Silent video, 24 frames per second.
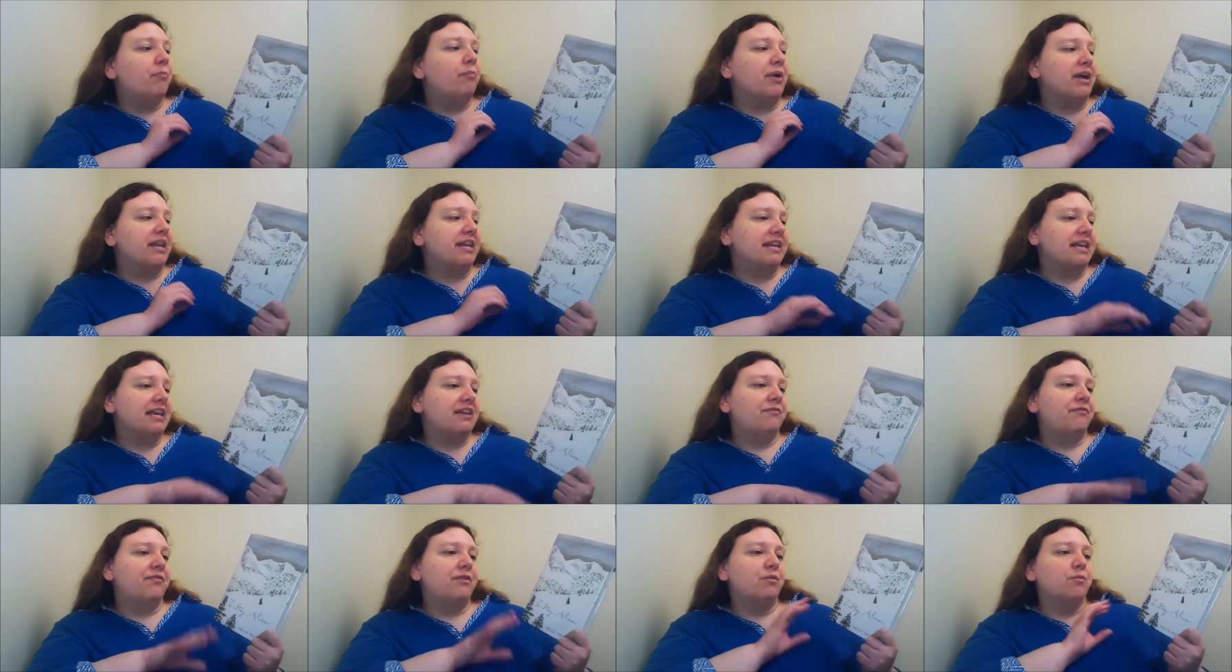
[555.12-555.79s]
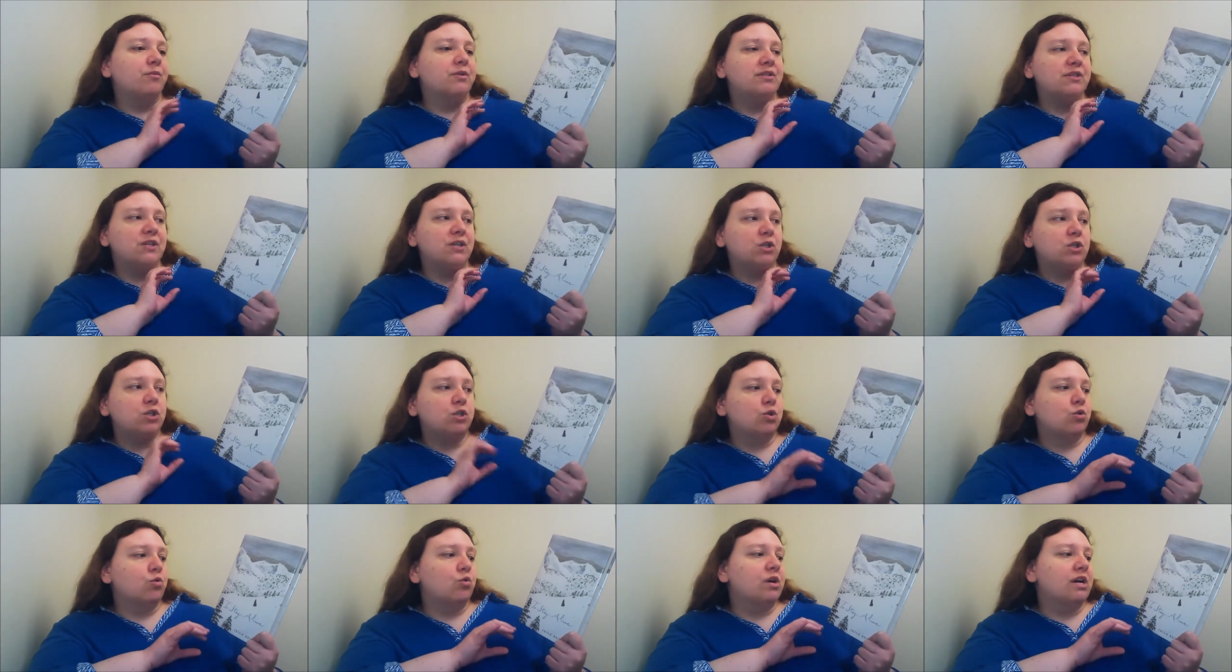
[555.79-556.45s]
But if it was a
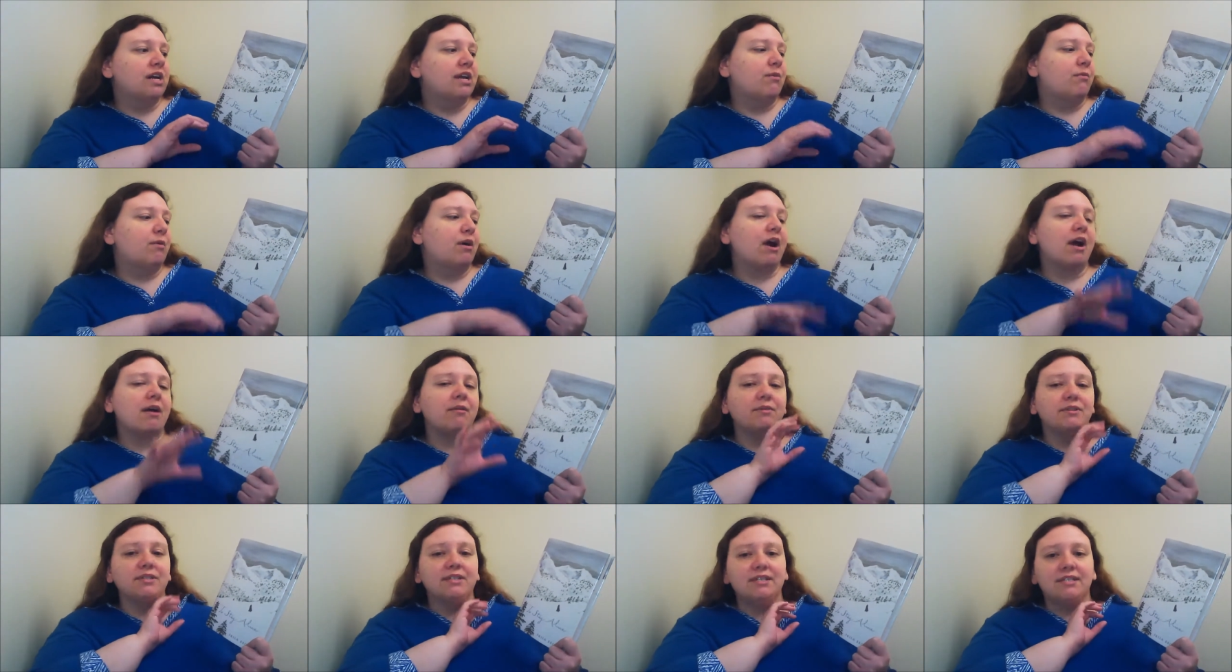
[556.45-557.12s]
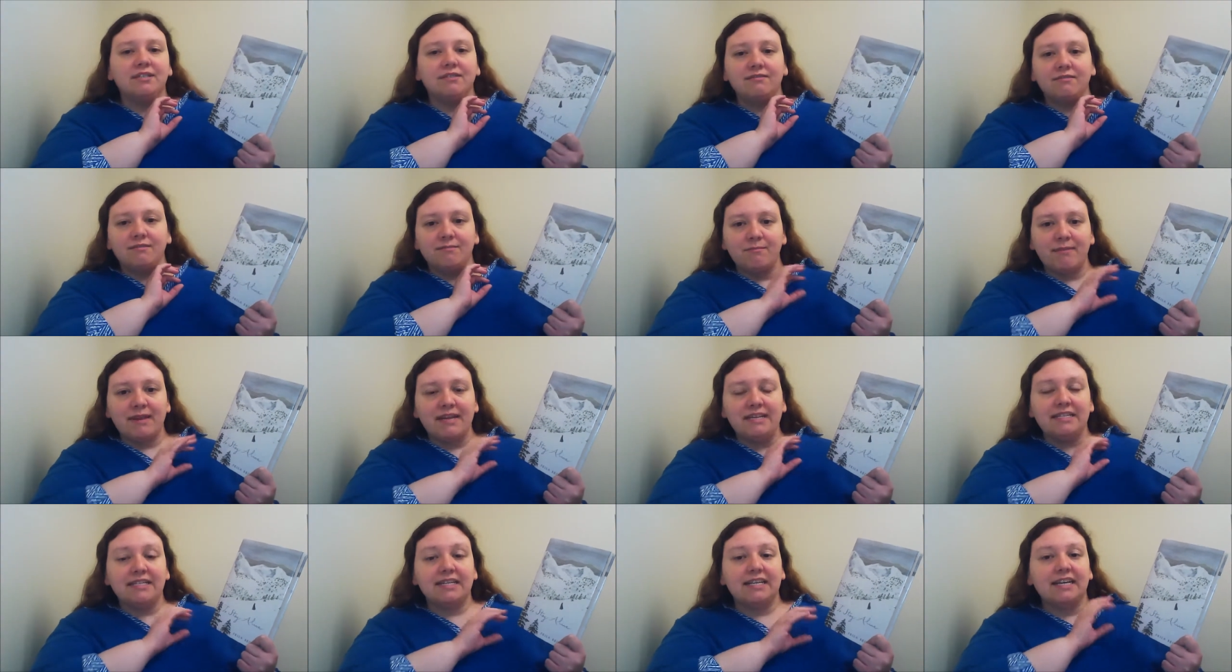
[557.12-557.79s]
story where I was
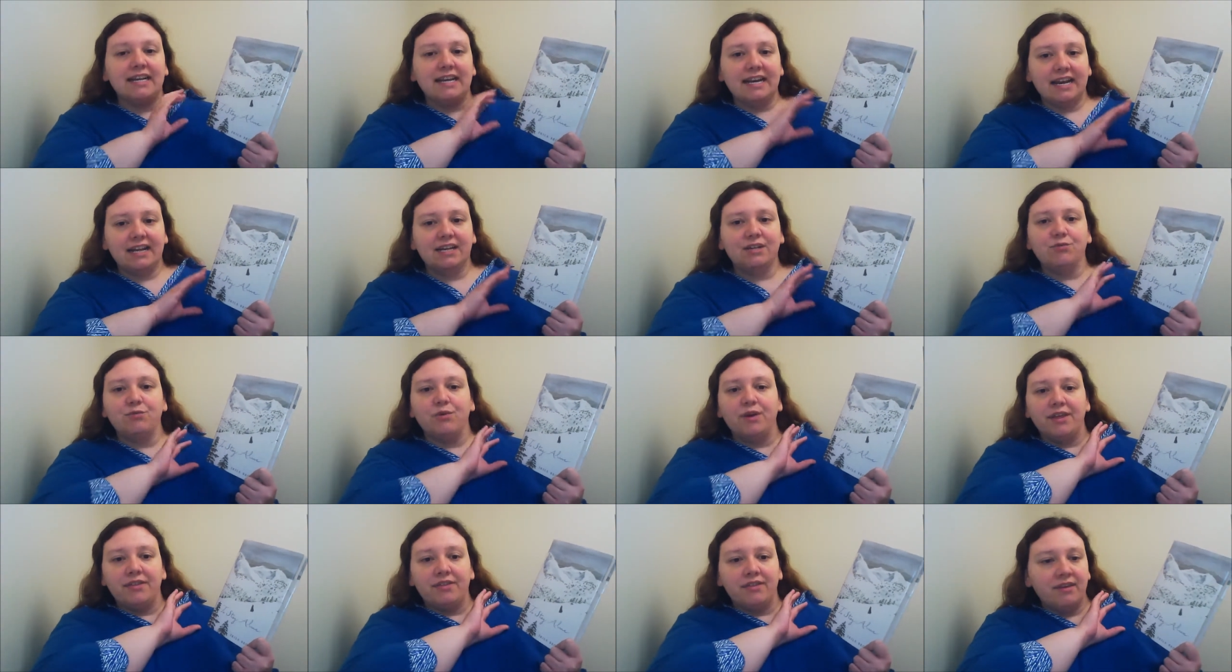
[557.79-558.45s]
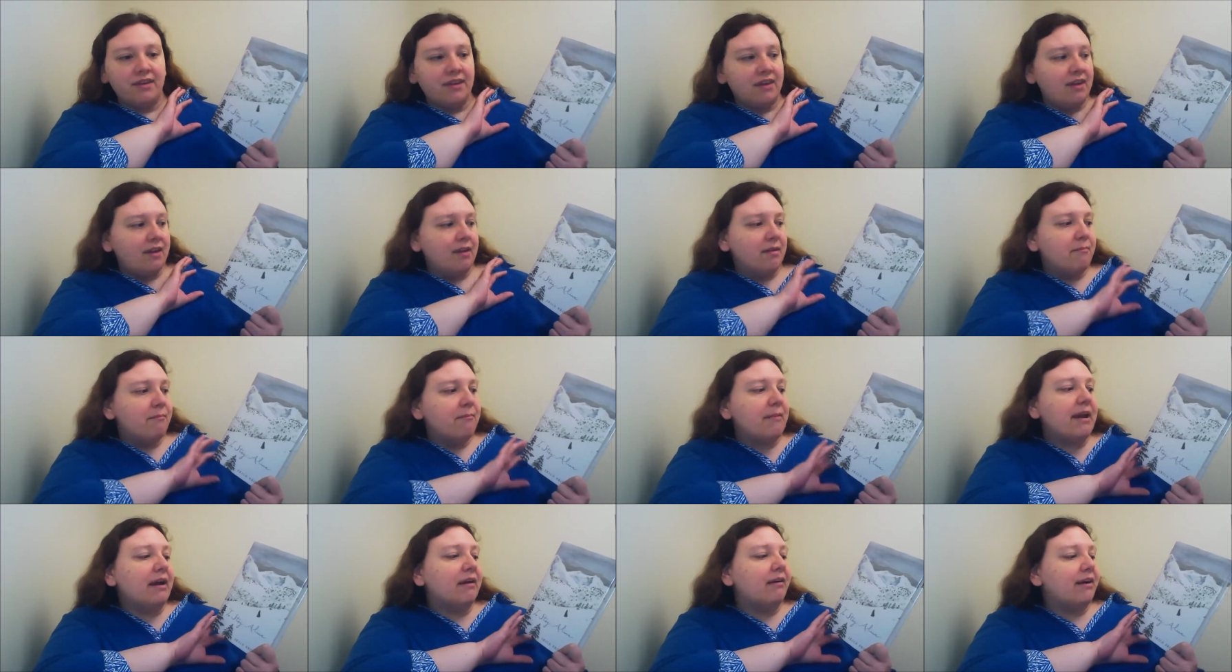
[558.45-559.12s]
meant to connect with
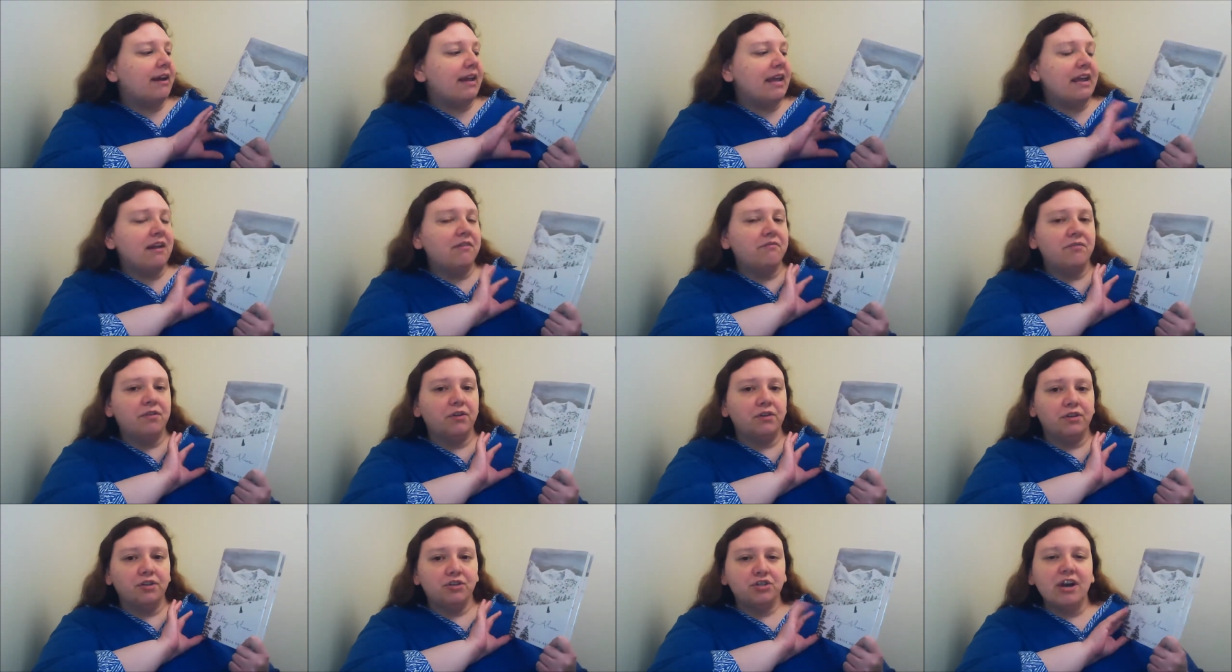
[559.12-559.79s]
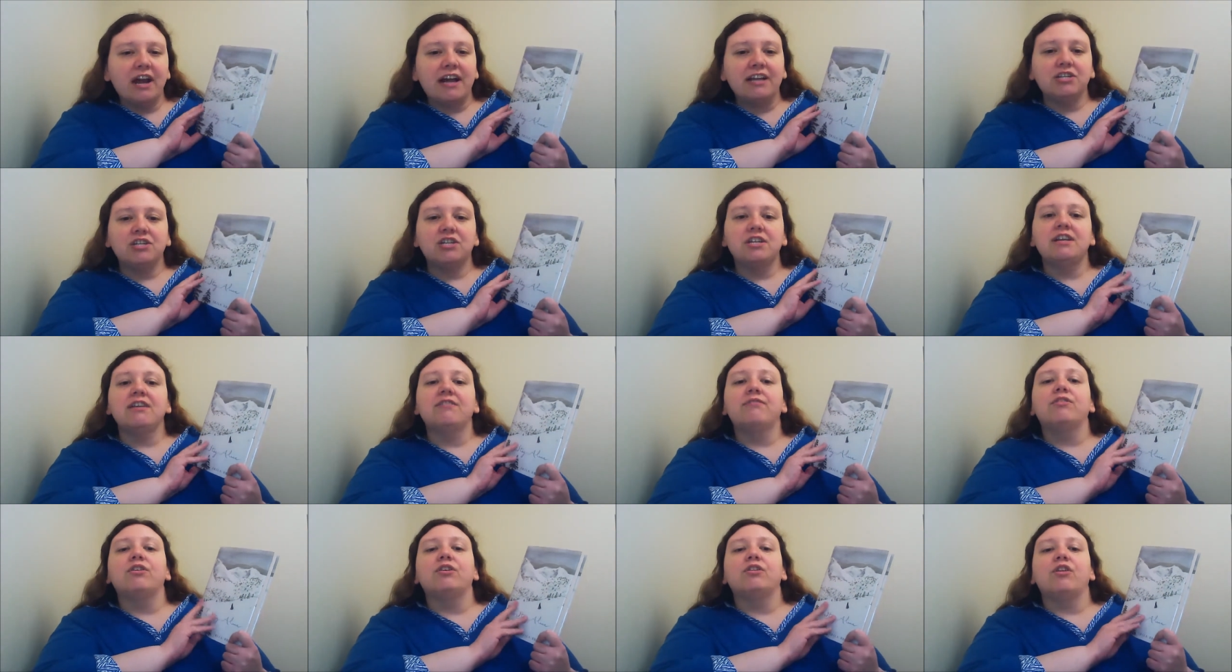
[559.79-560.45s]
Mary and feel the
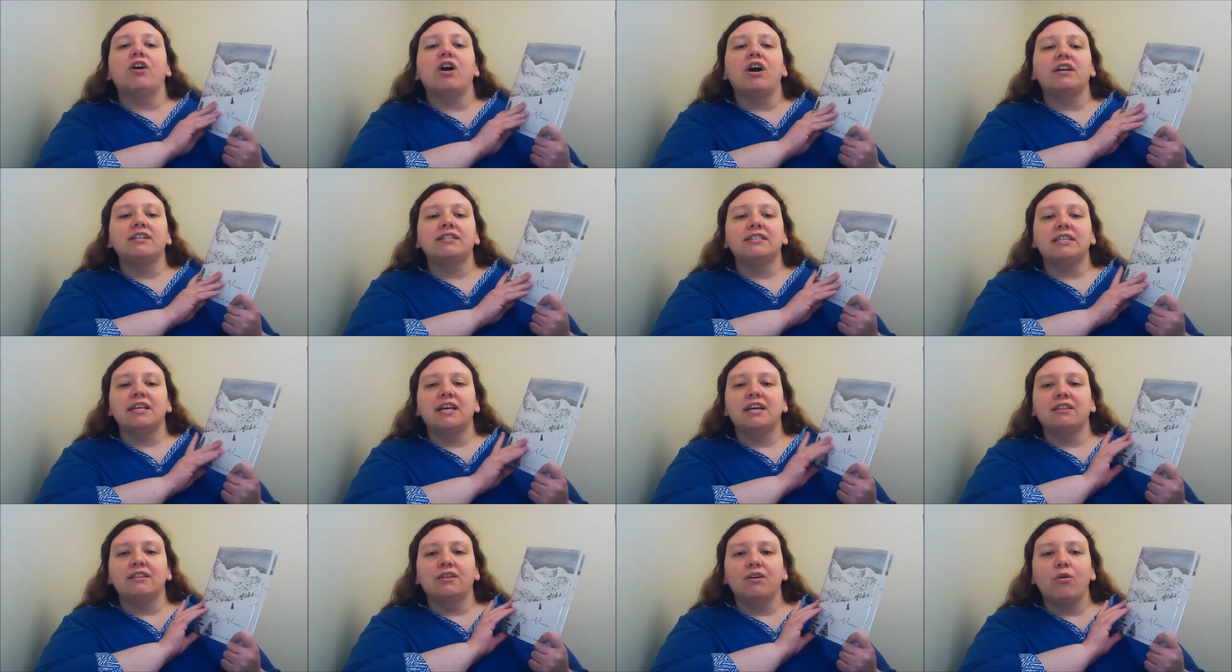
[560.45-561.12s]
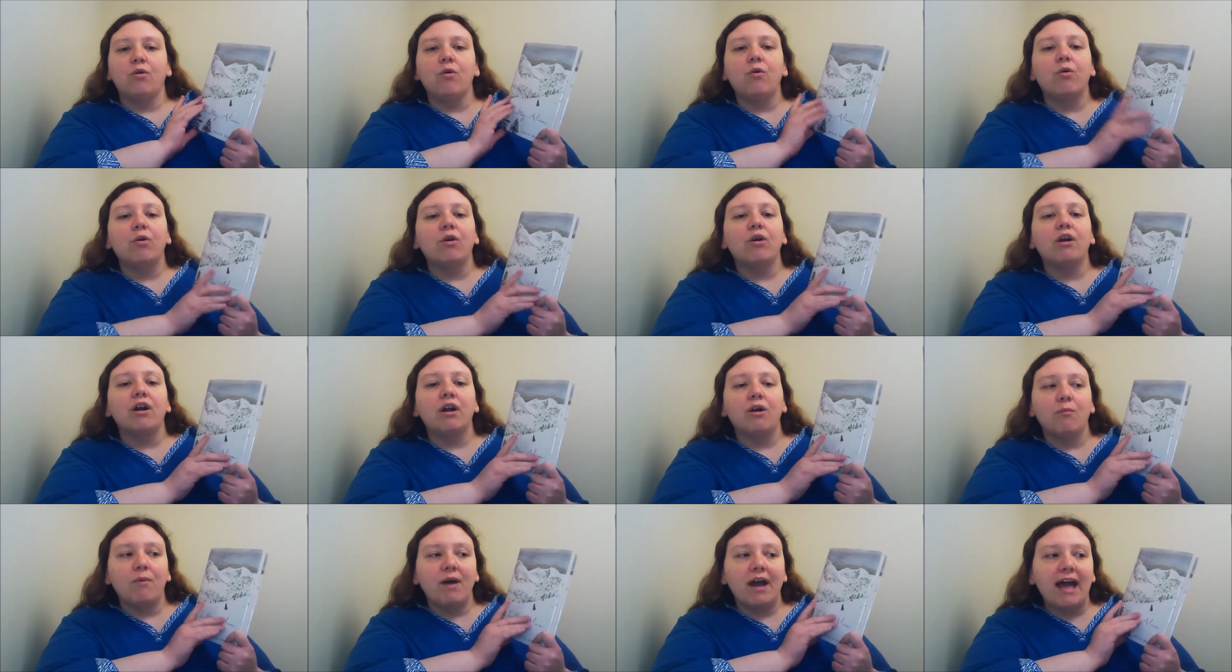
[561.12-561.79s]
tragedy of her loss and the
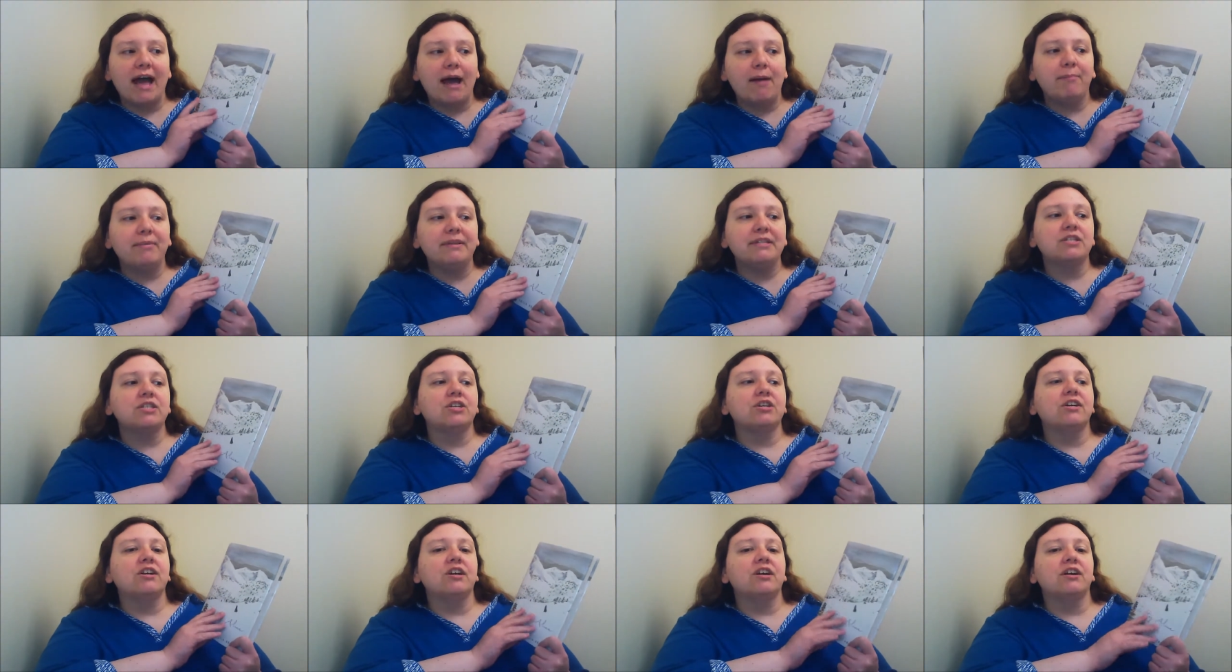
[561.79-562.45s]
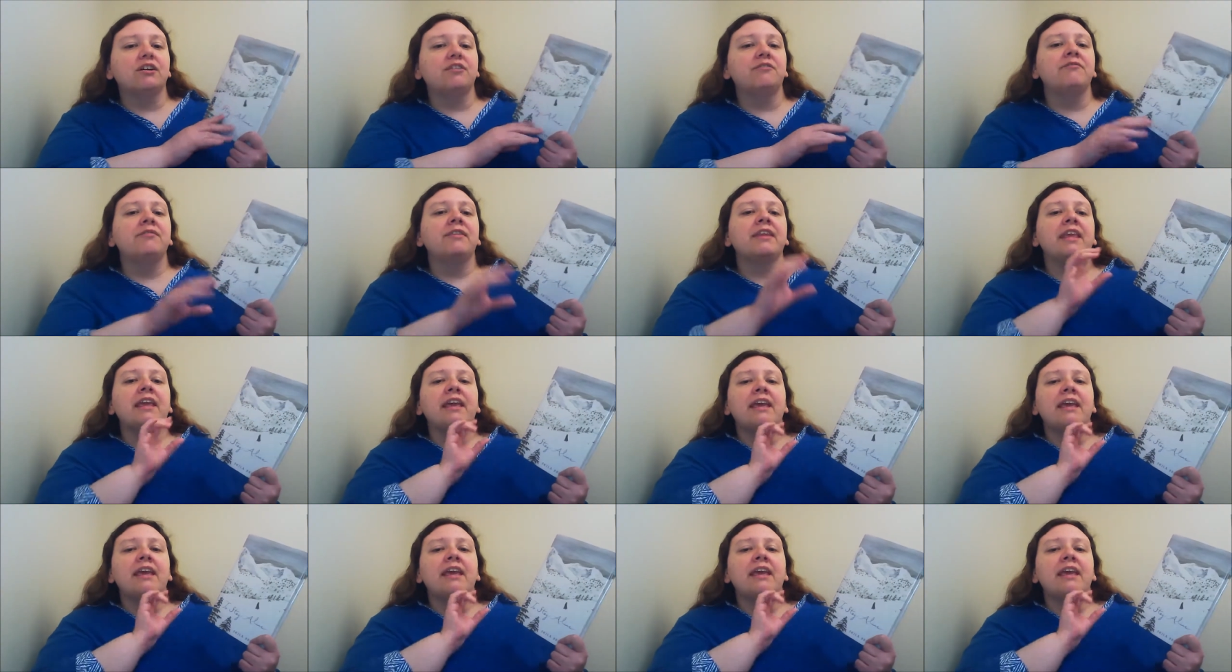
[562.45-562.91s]
horror at what happened to her,